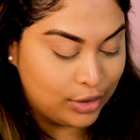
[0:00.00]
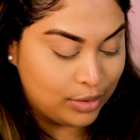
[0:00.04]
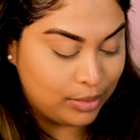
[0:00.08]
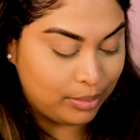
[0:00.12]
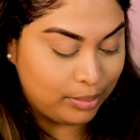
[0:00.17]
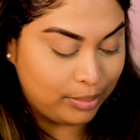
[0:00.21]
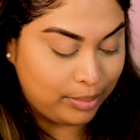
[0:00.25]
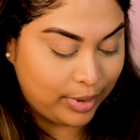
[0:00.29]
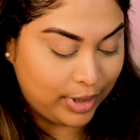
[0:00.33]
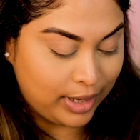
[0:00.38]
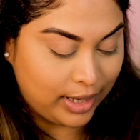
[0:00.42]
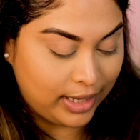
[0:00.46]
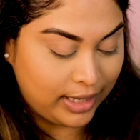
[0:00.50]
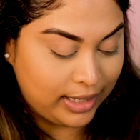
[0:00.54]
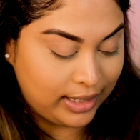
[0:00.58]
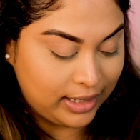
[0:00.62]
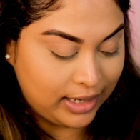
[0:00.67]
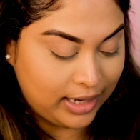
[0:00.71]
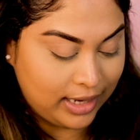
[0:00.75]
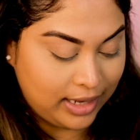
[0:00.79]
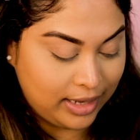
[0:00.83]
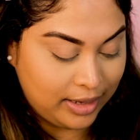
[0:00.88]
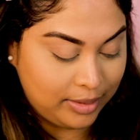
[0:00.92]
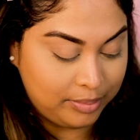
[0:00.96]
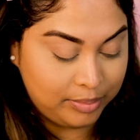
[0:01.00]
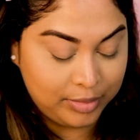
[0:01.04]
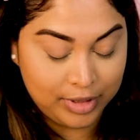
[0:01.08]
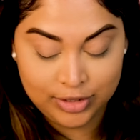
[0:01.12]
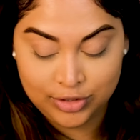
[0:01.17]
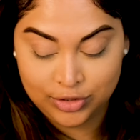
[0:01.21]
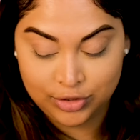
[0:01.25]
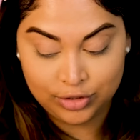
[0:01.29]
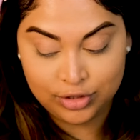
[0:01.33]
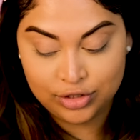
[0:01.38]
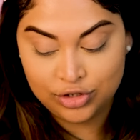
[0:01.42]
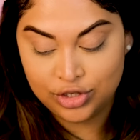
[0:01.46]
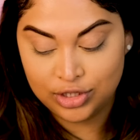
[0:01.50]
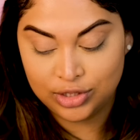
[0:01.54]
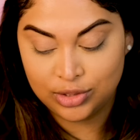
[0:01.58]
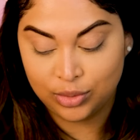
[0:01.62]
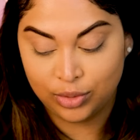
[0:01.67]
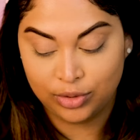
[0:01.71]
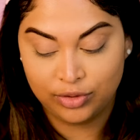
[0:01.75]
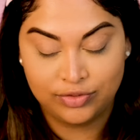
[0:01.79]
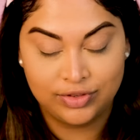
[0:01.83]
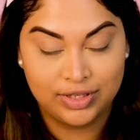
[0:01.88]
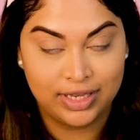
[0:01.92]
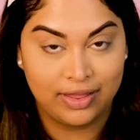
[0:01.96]
But as soon as she
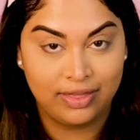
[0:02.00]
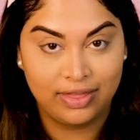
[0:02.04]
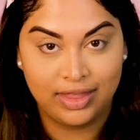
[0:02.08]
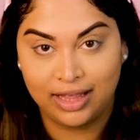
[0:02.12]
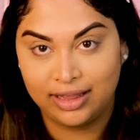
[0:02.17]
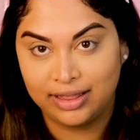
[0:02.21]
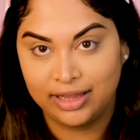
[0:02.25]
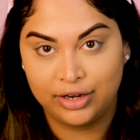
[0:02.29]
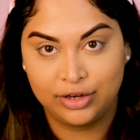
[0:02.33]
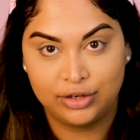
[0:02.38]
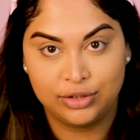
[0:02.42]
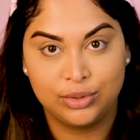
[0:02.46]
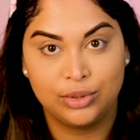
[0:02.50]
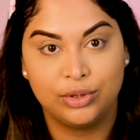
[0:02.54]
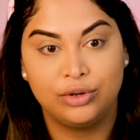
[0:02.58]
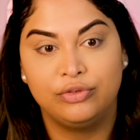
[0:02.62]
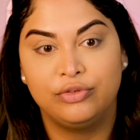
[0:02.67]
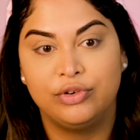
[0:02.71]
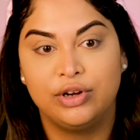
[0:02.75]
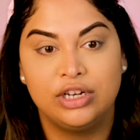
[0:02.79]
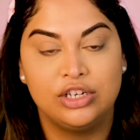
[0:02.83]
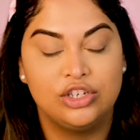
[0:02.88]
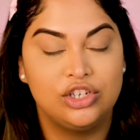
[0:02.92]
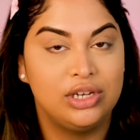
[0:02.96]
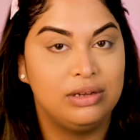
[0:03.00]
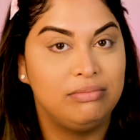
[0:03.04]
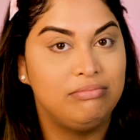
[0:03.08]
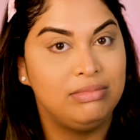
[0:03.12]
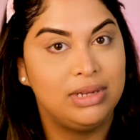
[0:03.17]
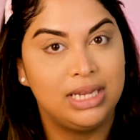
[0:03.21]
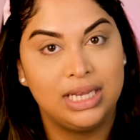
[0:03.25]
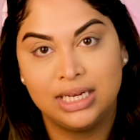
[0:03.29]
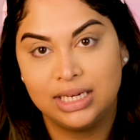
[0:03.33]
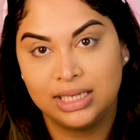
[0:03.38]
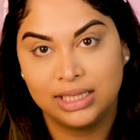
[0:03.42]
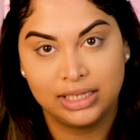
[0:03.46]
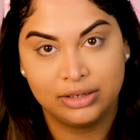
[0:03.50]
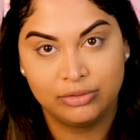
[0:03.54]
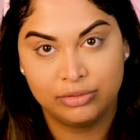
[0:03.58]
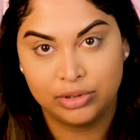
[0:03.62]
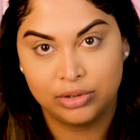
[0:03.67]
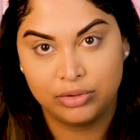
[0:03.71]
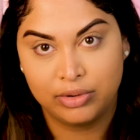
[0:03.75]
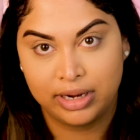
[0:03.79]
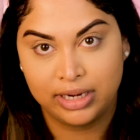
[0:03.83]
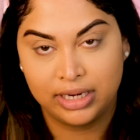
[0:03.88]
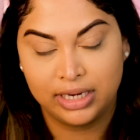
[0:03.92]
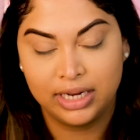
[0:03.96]
sort of sent that letter to her friend, she immediately
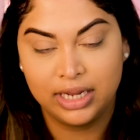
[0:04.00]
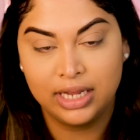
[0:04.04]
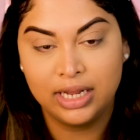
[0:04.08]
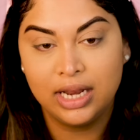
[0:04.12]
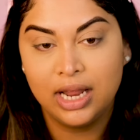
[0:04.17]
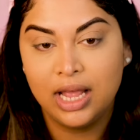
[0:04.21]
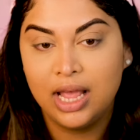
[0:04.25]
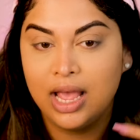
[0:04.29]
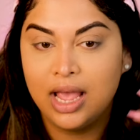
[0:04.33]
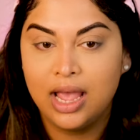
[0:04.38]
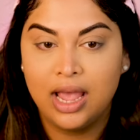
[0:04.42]
regretted it.